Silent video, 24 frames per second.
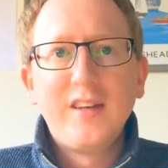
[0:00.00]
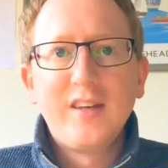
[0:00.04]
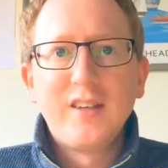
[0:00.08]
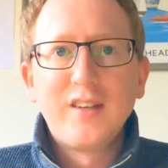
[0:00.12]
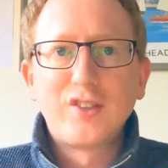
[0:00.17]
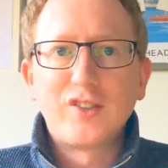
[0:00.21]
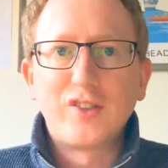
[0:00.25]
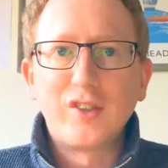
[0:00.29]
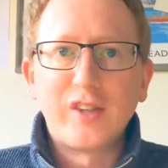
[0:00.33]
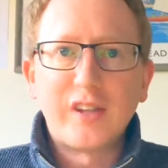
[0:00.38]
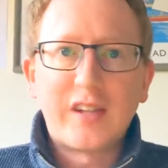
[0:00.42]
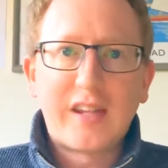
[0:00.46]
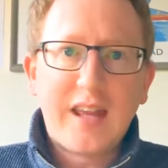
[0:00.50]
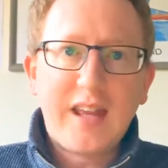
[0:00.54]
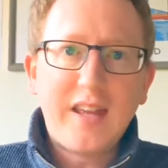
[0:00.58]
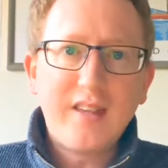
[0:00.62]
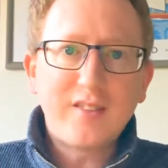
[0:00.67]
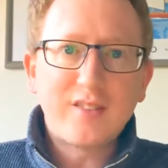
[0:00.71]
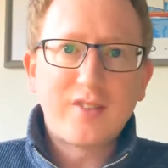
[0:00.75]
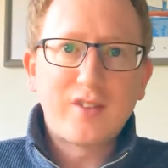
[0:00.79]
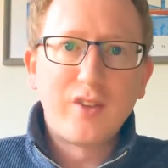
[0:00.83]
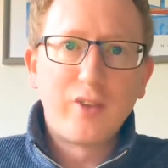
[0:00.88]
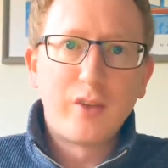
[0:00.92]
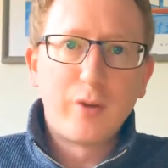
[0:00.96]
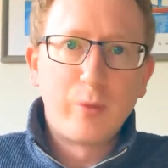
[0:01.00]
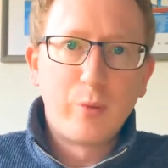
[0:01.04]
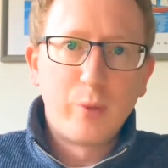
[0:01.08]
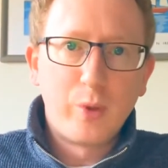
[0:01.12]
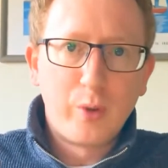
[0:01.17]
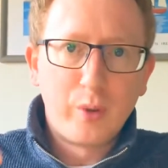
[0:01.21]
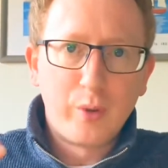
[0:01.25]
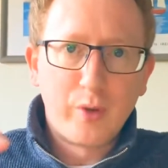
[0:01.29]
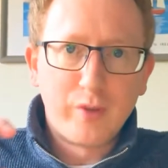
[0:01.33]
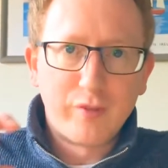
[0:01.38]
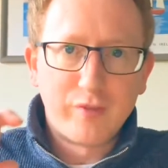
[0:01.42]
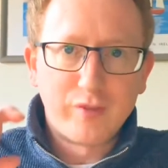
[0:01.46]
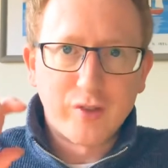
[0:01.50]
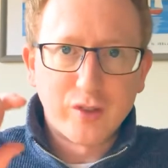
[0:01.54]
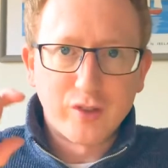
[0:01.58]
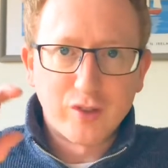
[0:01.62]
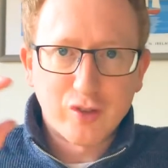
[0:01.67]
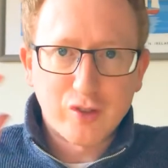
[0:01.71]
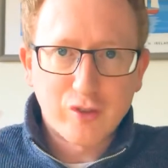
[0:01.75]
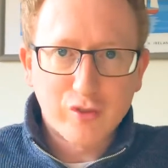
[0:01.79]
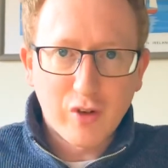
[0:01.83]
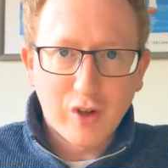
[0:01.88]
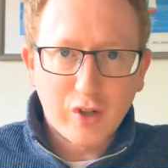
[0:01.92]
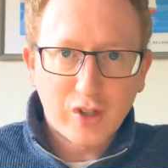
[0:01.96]
So the gate to the road of
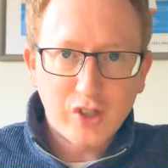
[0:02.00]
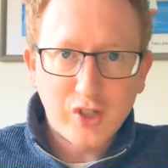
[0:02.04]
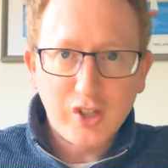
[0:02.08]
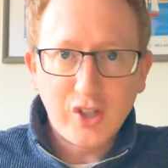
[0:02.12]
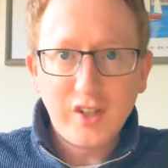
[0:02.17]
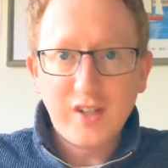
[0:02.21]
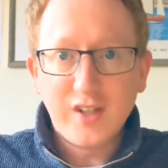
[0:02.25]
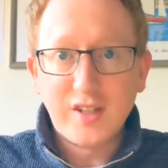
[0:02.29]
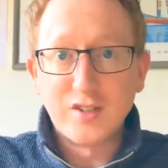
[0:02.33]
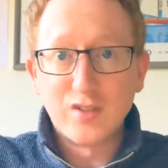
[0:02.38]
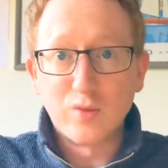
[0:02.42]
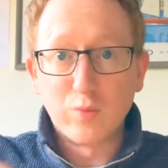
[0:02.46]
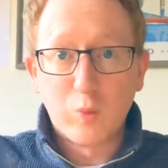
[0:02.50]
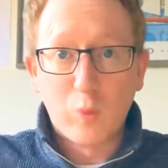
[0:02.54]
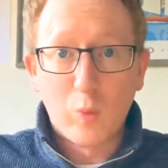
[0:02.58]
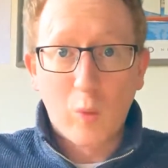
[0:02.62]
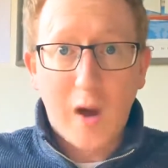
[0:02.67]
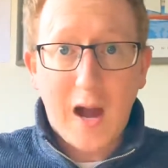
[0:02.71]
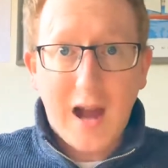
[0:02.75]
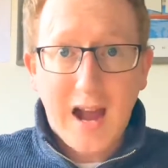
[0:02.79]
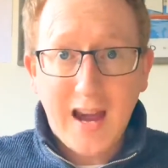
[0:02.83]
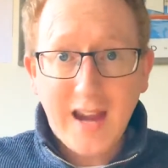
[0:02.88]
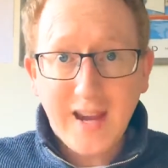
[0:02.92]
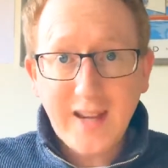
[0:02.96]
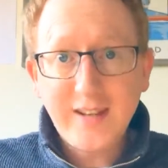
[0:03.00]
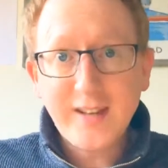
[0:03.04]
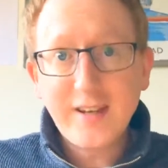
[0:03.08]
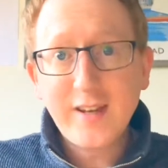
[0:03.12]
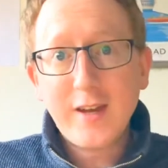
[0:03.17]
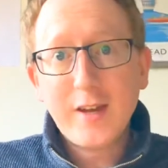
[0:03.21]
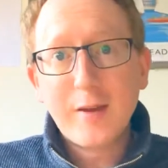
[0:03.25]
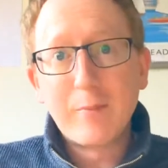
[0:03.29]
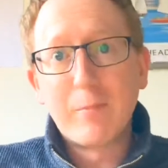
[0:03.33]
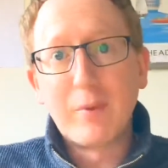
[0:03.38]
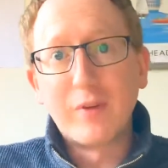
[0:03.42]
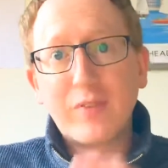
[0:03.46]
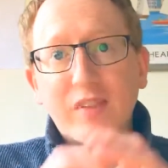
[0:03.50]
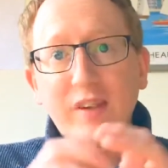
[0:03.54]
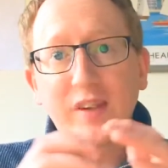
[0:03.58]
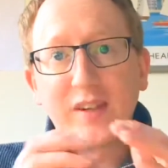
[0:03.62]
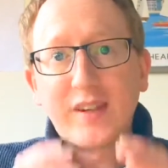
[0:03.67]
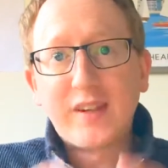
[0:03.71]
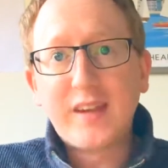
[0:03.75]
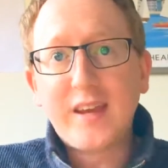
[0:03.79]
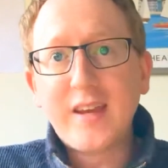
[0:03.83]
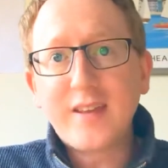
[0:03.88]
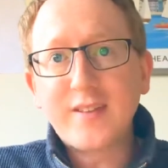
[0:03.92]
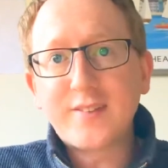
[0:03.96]
destruction is wide, but the
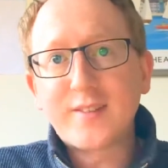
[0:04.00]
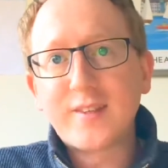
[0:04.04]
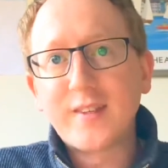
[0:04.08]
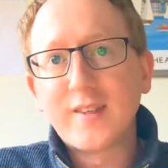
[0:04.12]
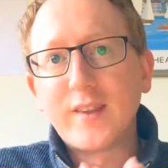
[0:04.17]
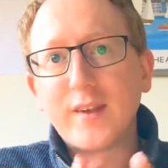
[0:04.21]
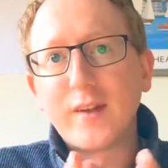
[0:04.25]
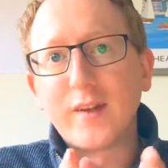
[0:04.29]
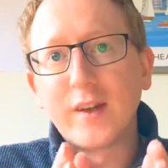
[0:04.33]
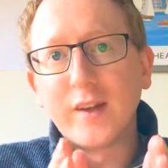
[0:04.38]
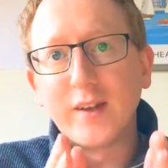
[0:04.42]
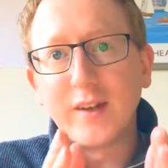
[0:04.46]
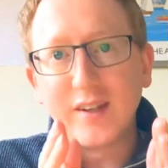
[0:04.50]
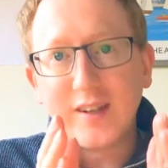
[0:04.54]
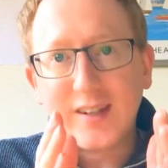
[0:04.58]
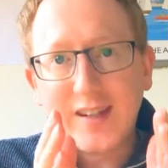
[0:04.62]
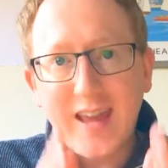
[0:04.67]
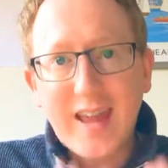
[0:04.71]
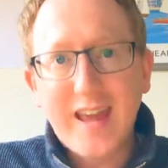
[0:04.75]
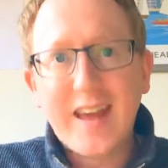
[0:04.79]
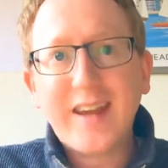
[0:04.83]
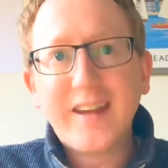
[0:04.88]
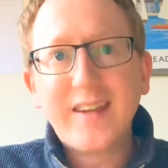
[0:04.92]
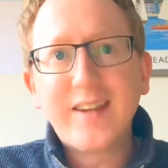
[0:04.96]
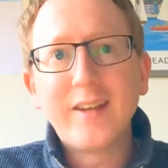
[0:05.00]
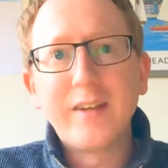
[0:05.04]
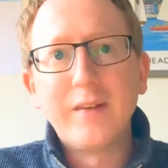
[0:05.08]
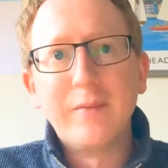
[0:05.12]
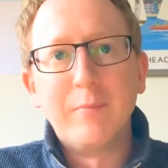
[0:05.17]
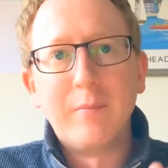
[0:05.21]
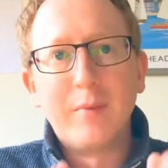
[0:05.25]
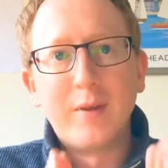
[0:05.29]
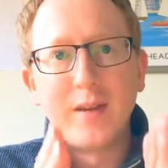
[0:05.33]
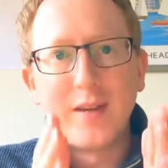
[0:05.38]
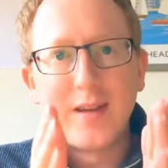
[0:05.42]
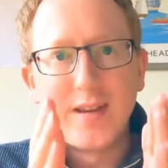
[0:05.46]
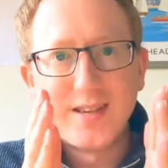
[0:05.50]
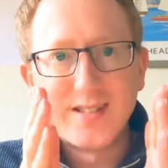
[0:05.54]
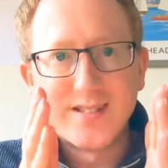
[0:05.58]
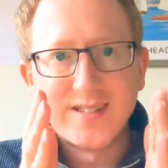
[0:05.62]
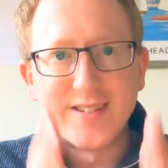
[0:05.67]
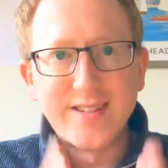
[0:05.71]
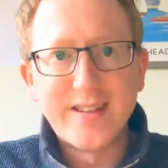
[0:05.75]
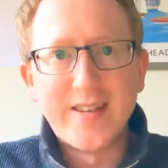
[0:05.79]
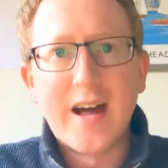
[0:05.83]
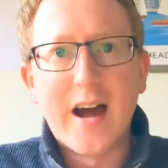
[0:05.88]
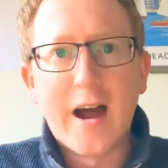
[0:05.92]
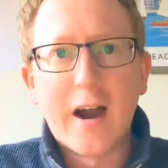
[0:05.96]
gate to the kingdom is
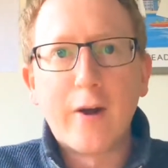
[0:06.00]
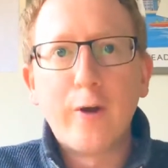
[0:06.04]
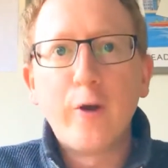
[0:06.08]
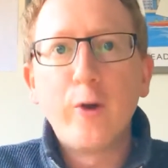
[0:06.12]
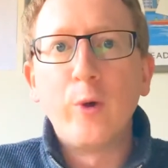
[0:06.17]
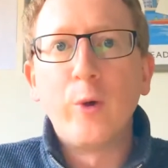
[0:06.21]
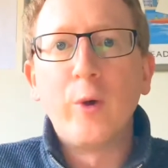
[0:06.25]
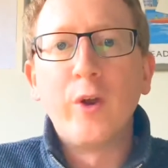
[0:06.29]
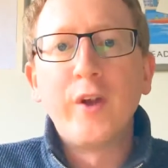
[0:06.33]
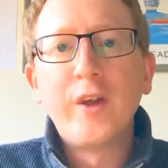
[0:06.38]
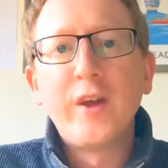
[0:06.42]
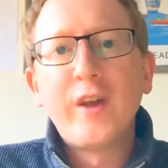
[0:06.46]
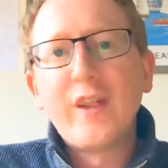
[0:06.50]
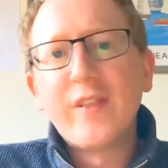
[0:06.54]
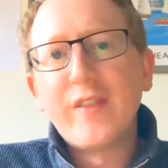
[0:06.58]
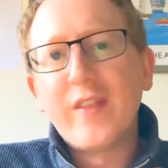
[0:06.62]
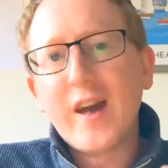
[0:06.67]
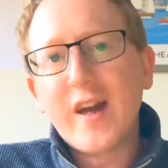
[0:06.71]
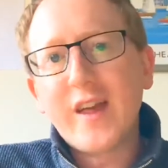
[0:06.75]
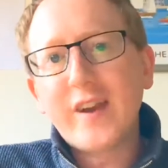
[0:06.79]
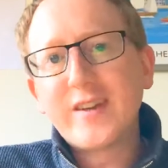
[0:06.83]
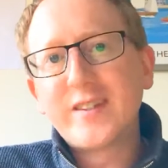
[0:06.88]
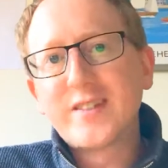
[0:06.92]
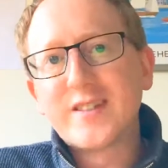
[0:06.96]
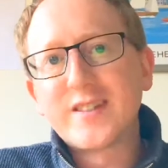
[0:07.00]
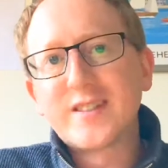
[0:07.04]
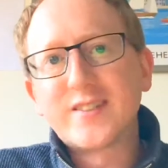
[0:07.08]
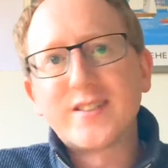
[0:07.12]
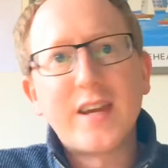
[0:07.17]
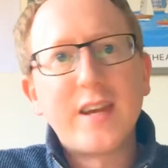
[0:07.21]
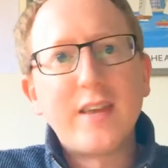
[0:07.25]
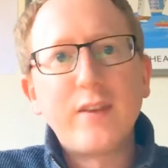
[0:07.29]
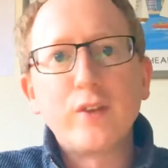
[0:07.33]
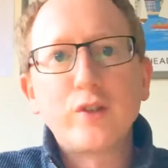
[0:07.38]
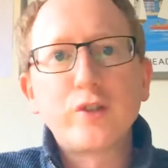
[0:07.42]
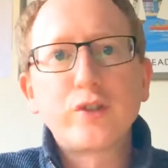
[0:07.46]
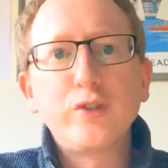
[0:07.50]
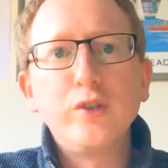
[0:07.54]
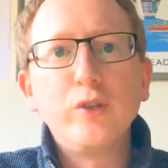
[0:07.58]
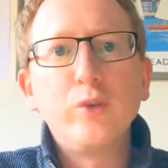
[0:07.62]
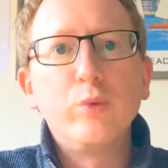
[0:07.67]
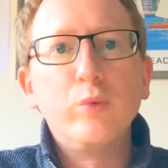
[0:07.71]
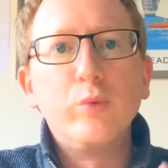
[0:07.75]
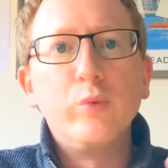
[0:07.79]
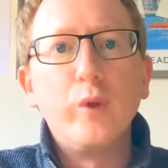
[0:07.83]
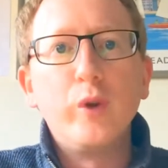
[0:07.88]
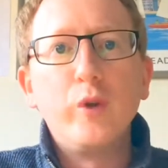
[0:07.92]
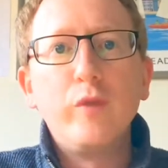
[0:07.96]
narrow. That is to say, there's no
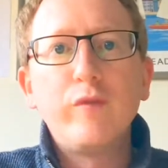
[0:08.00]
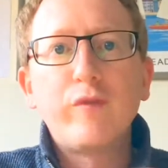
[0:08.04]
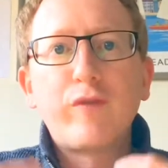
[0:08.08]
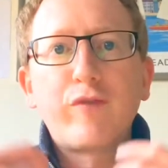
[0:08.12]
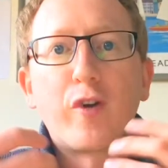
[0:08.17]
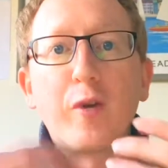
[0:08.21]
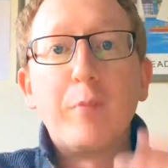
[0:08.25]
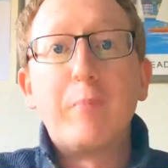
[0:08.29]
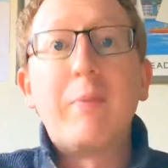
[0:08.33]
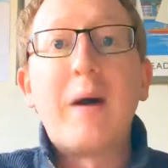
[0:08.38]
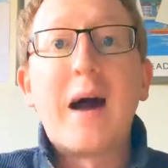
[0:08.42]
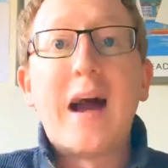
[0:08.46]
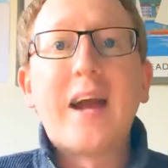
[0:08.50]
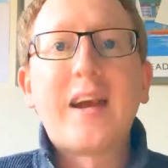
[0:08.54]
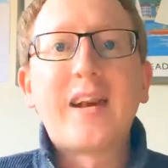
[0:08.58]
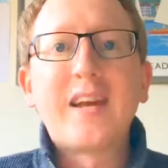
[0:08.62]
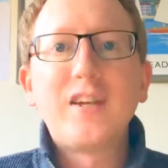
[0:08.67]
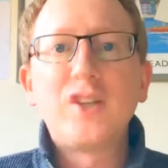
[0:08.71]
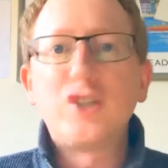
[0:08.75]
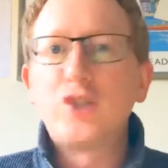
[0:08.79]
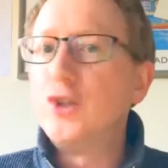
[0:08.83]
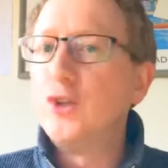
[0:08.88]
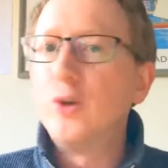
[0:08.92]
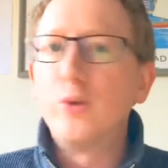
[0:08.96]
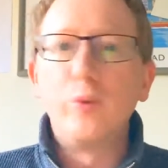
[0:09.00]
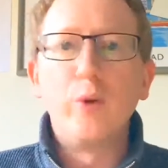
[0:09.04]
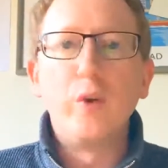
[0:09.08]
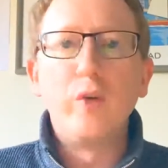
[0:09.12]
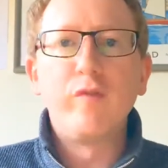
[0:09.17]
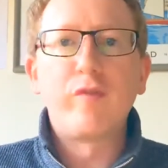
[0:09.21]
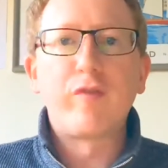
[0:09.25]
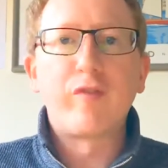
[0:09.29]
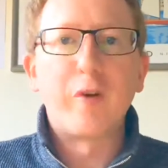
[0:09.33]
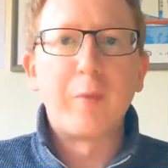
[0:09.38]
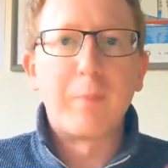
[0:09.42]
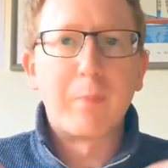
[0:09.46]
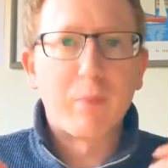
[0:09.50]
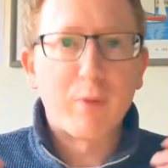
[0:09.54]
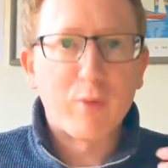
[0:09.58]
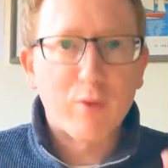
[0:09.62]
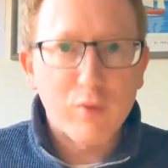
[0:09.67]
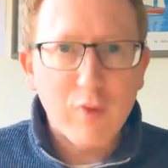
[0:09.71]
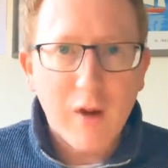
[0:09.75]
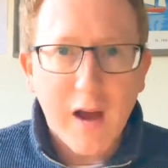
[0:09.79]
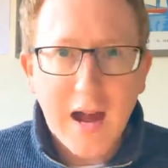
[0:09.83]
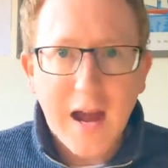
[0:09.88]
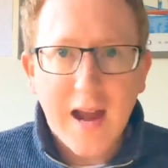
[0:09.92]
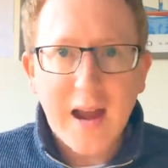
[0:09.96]
room for baggage, no room for
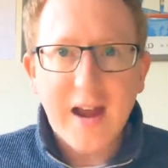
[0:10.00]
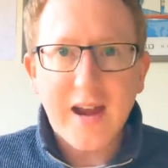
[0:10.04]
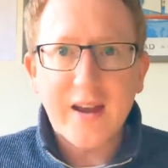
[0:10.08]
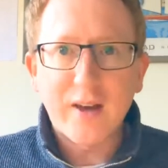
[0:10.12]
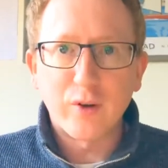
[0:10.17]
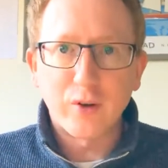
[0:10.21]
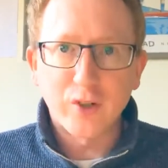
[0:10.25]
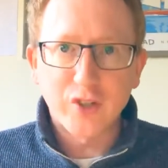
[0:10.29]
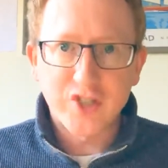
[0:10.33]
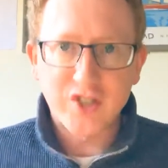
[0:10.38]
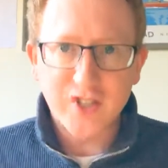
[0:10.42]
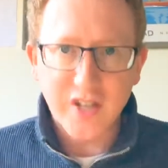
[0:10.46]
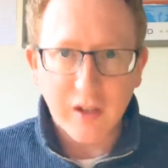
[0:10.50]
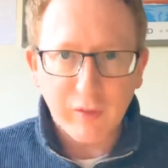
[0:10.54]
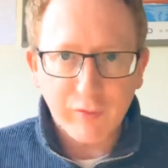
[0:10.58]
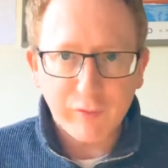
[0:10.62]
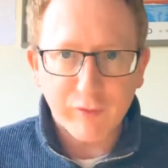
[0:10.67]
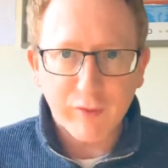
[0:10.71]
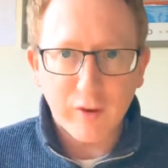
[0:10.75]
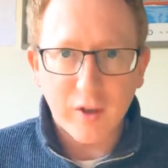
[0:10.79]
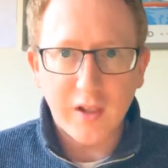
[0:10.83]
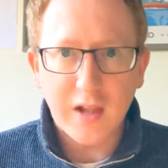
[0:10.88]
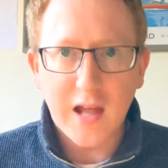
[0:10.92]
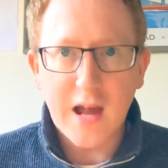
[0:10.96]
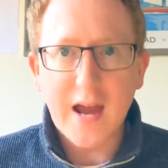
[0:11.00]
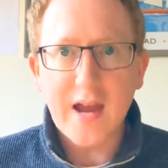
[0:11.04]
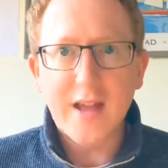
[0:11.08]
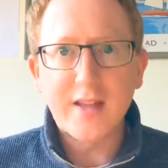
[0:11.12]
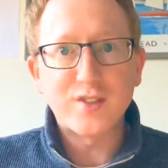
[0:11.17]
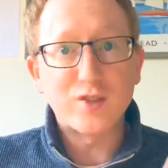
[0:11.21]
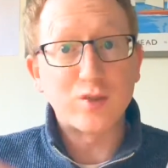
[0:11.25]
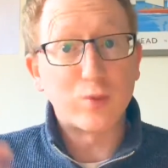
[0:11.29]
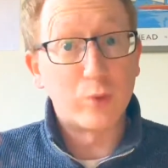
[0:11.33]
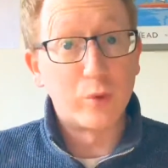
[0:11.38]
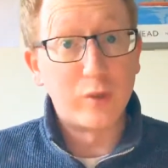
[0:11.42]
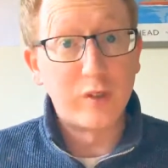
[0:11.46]
pride or self-reliance or